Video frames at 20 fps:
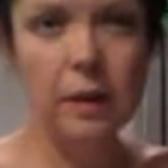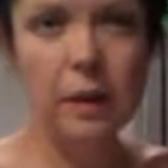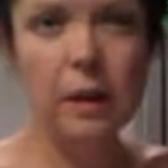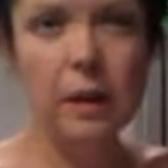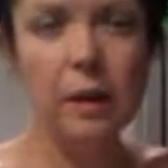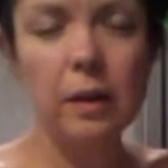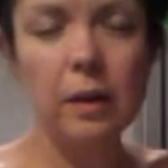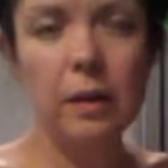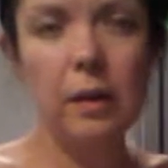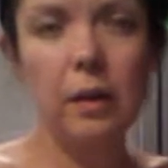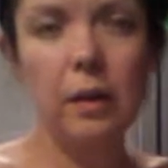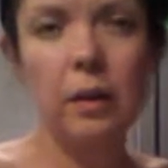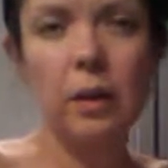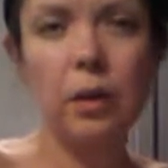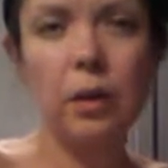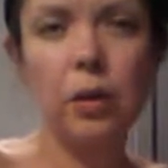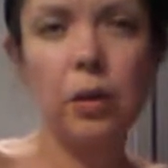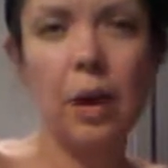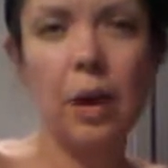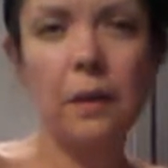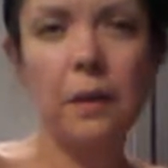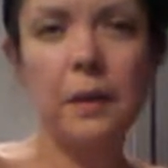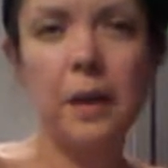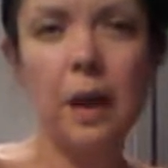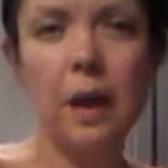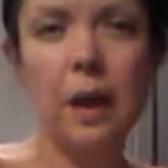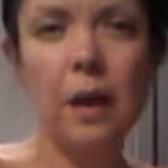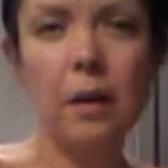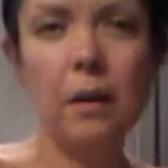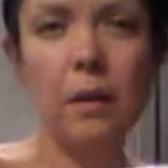This is the chef's knife.